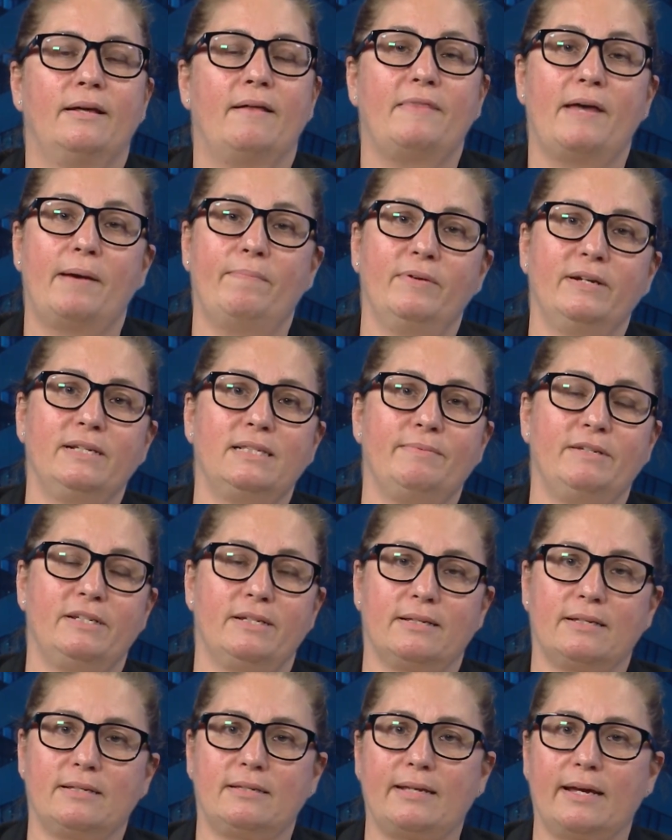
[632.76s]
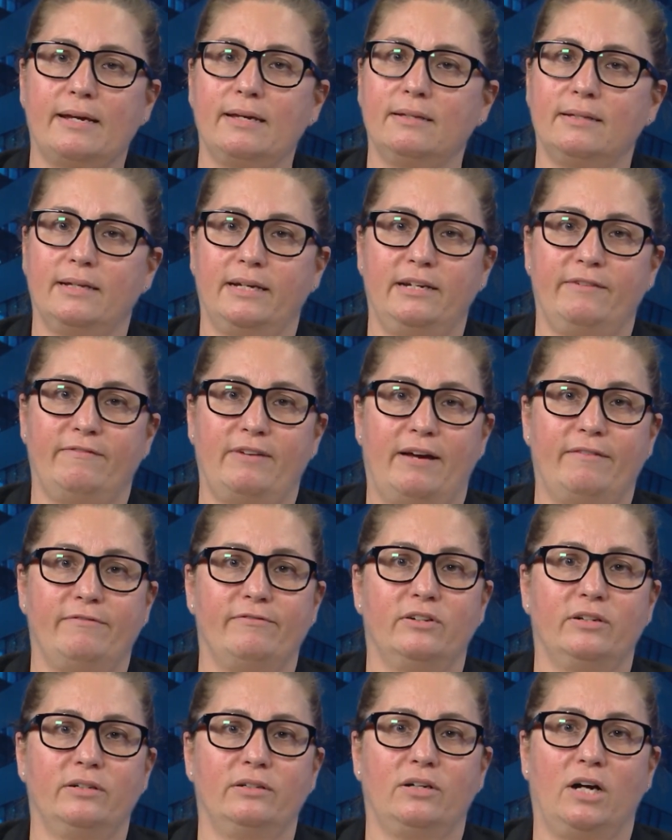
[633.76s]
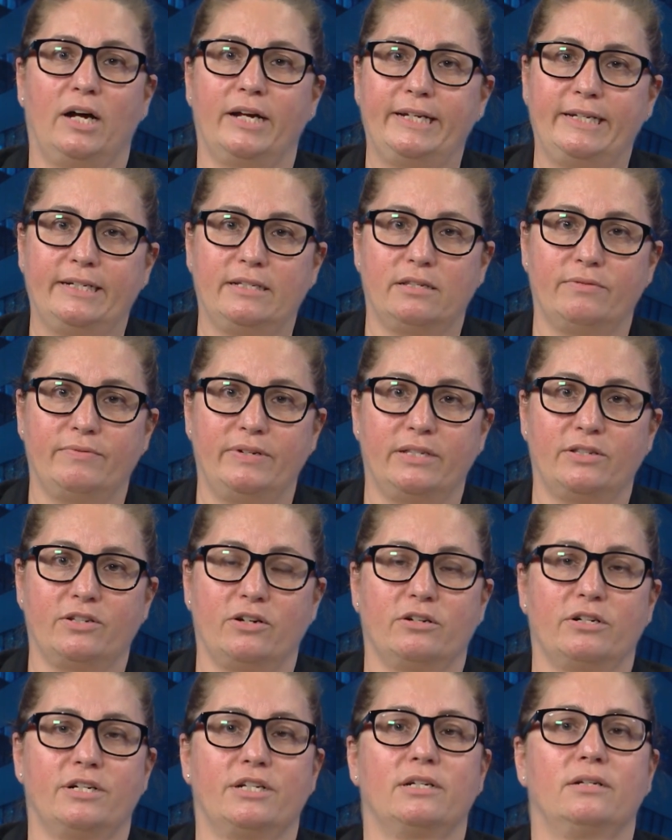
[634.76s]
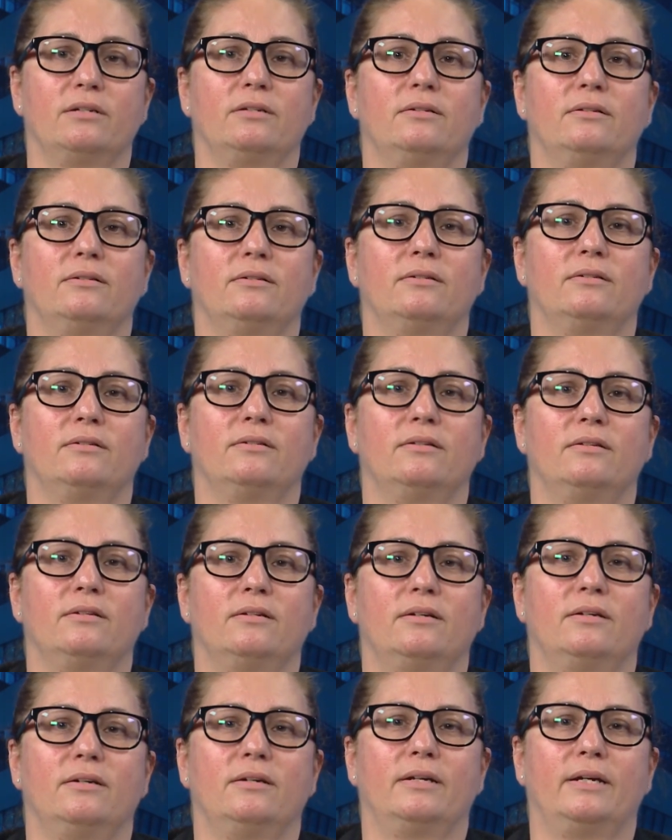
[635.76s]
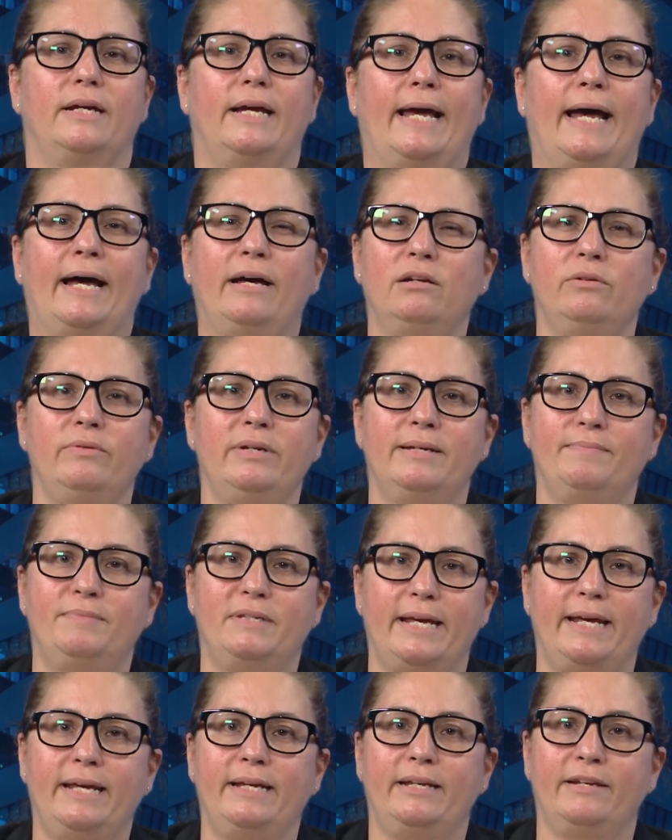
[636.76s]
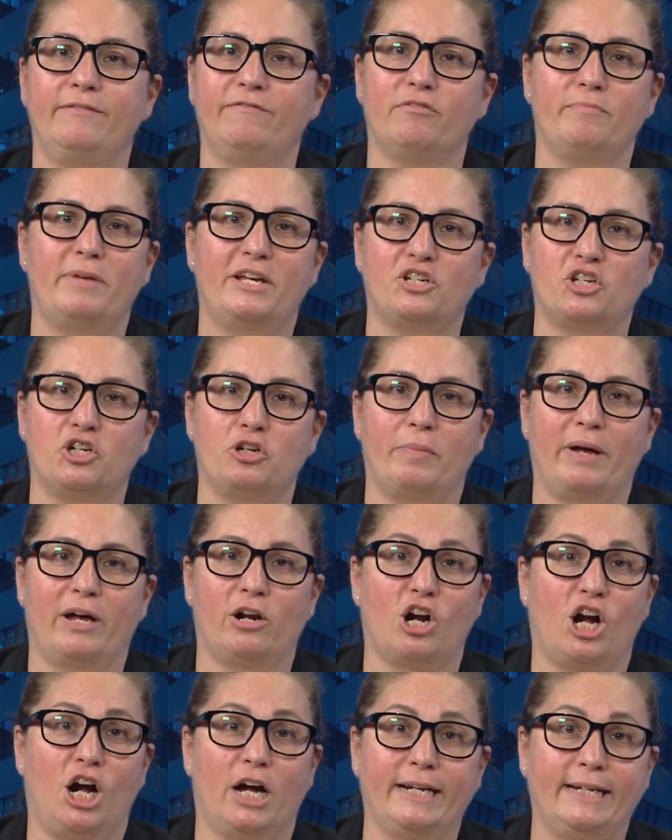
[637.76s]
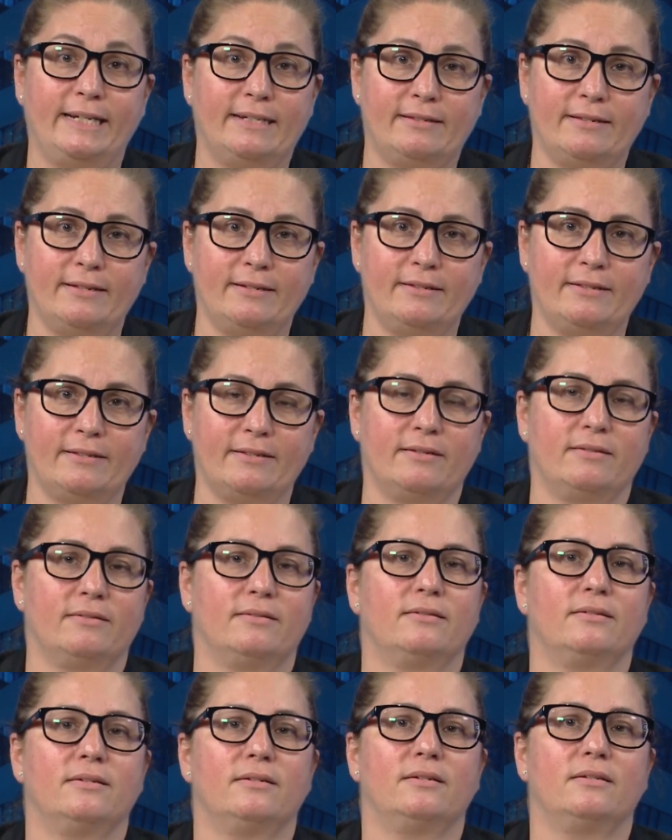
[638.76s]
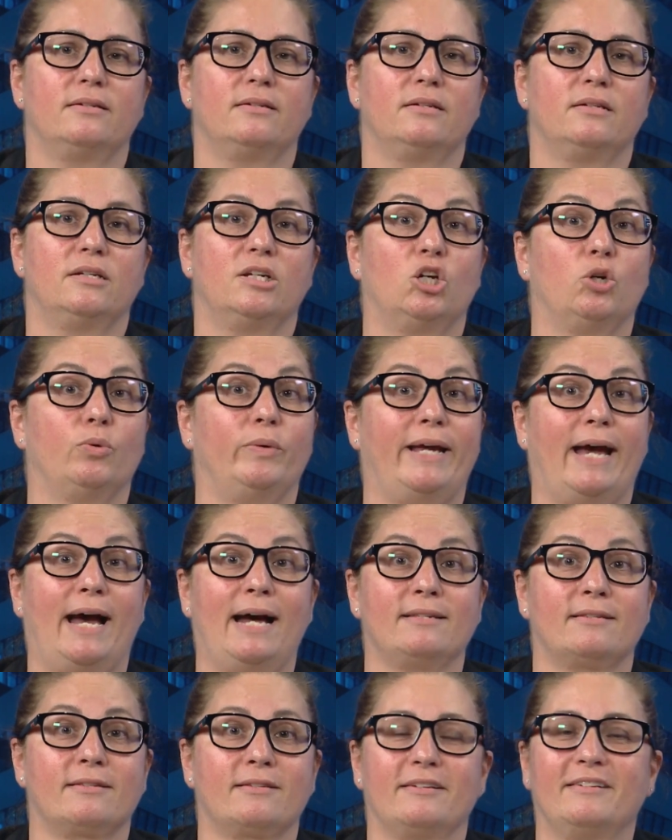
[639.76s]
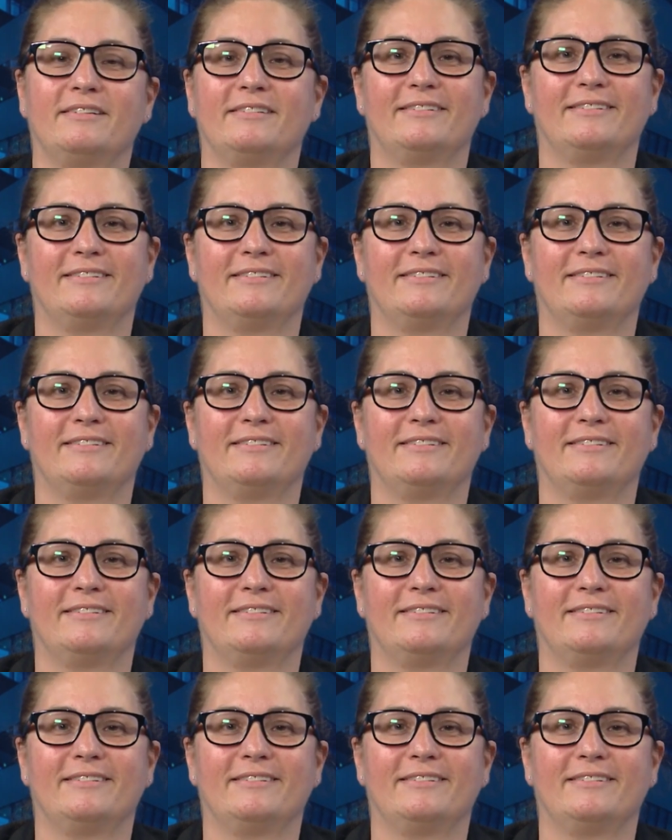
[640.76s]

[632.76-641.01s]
That brings me to the second line of effort, audience research. How do we obtain information about our audiences? We ask.